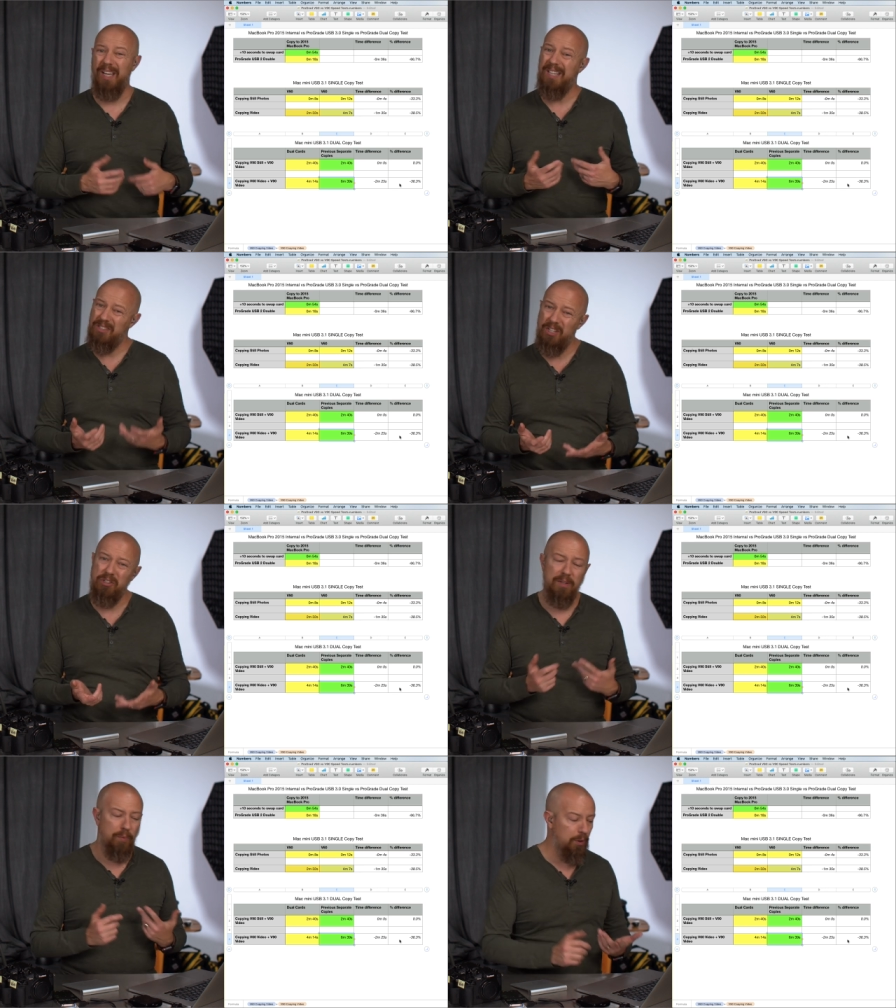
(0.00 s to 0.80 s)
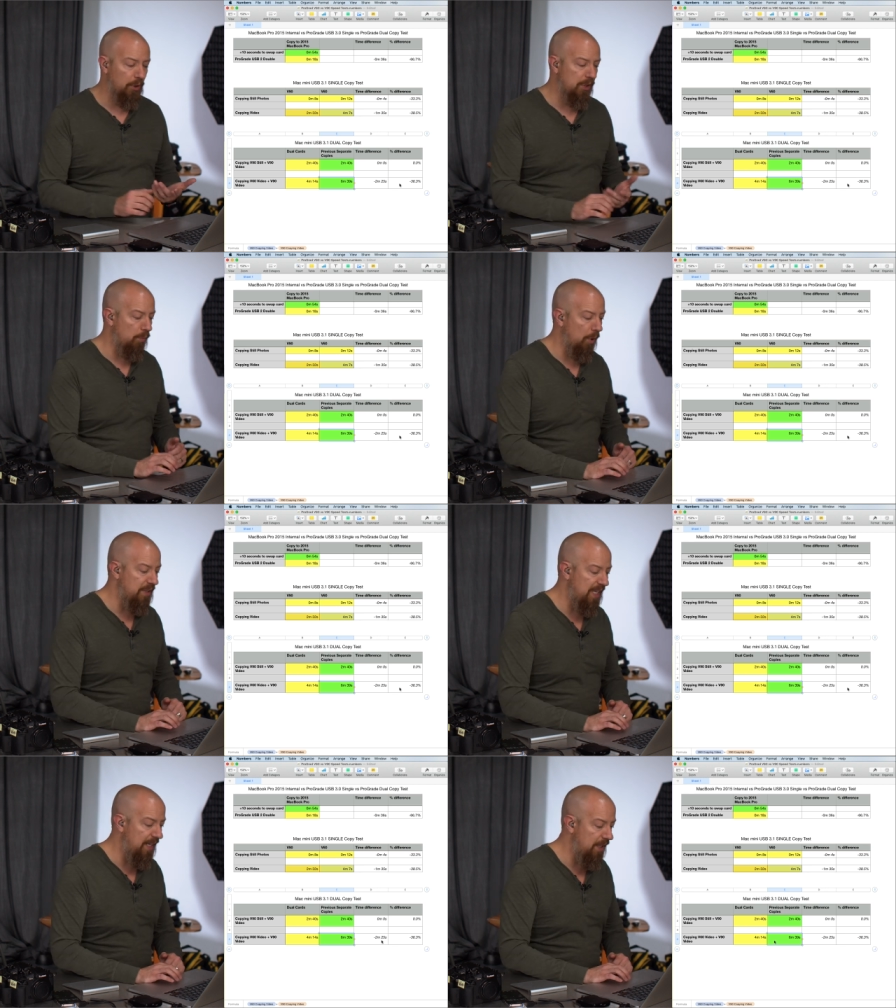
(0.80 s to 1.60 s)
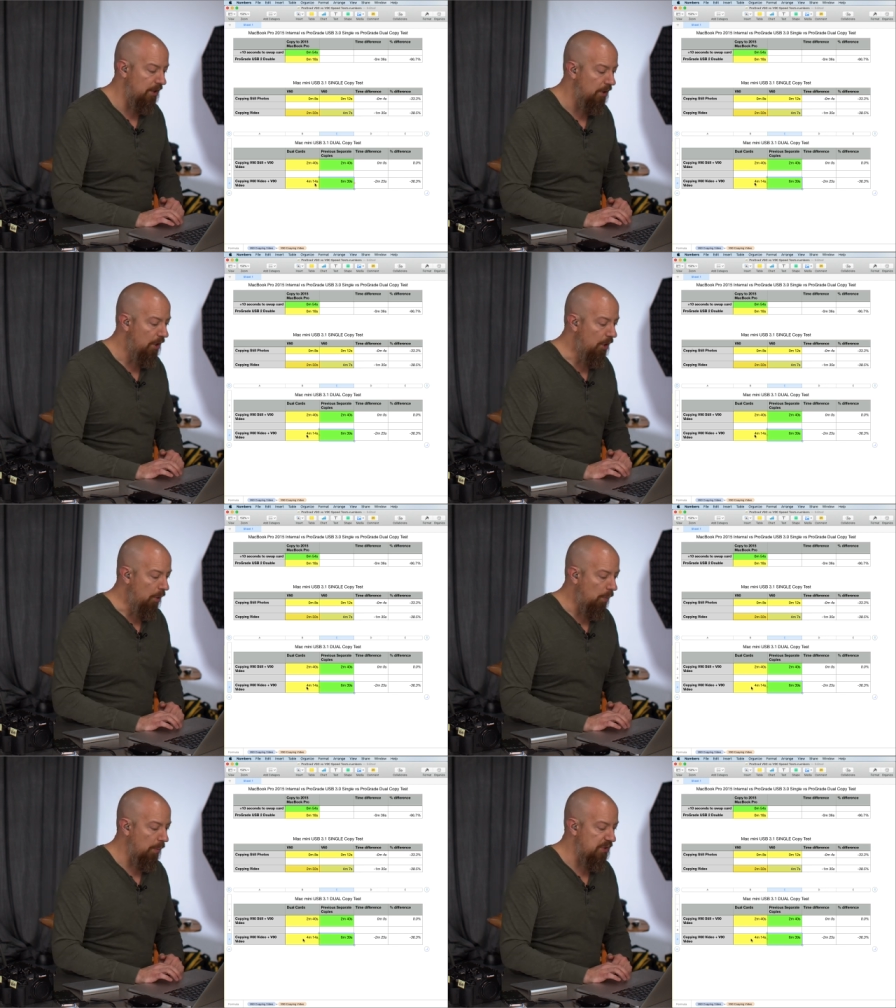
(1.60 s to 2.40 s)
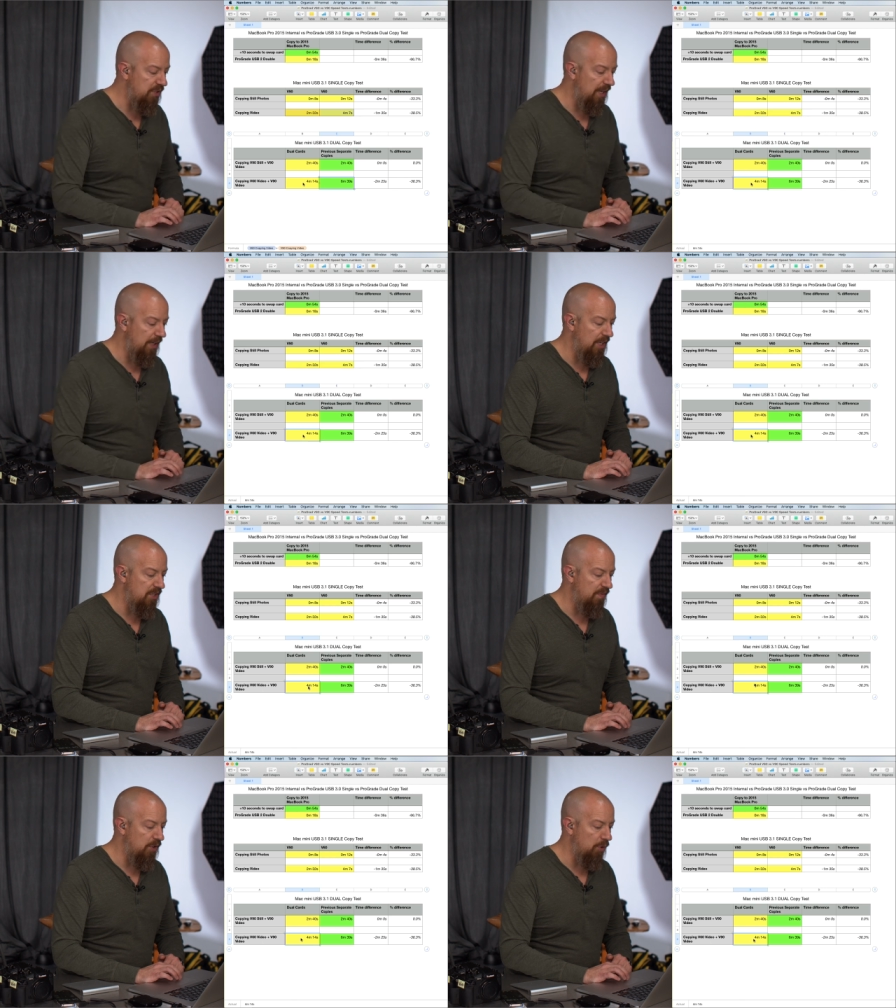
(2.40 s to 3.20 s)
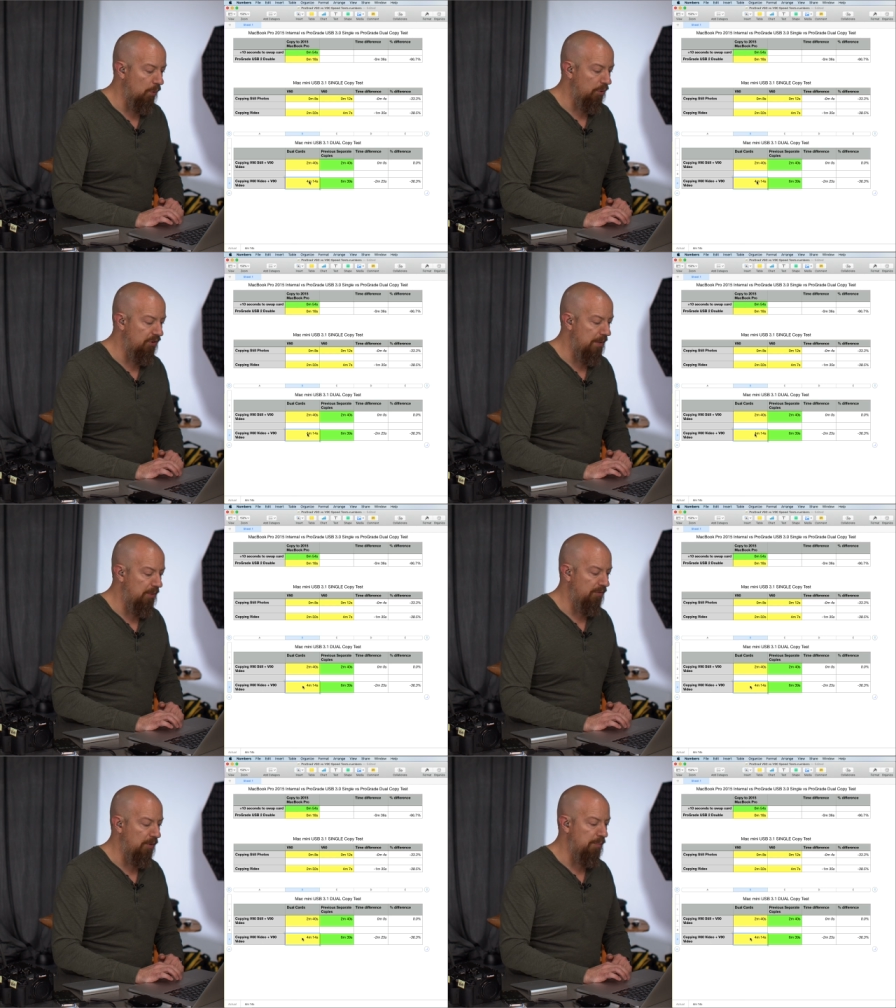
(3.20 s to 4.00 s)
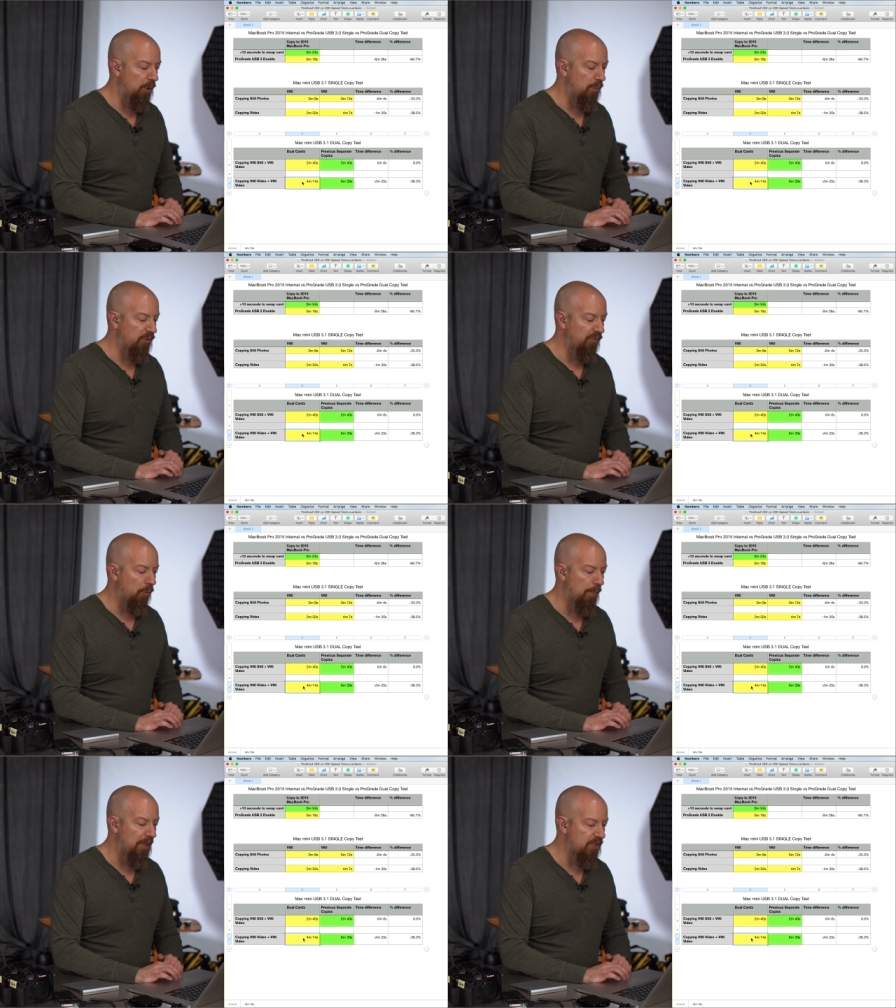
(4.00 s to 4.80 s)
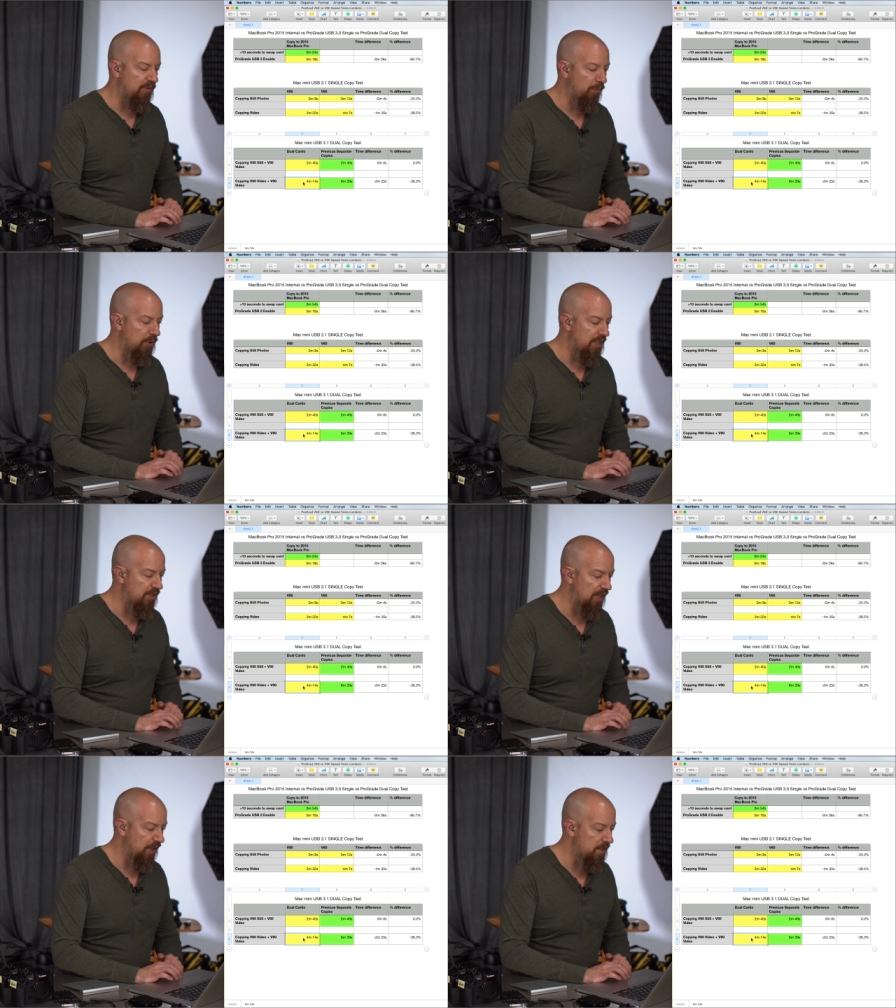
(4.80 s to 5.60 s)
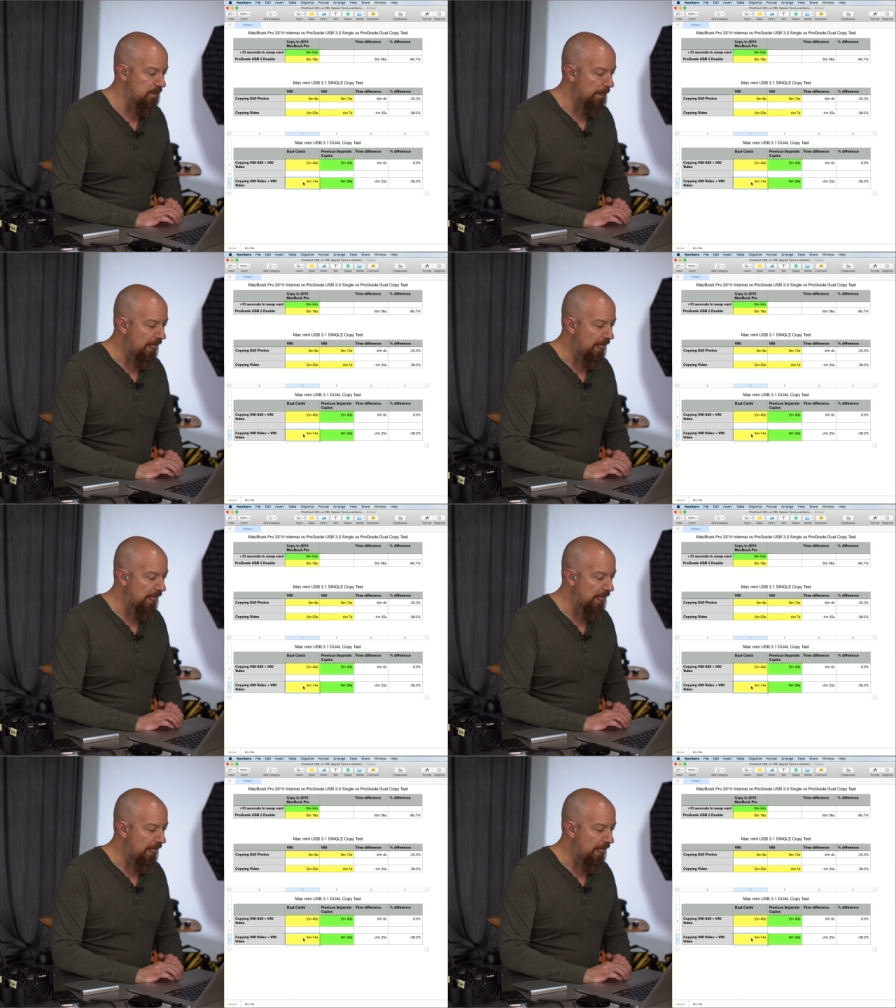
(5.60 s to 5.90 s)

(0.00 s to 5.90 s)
And essentially, if we look at the raw data here, what we're seeing is if the total time here for both was 4 minutes and 14 seconds,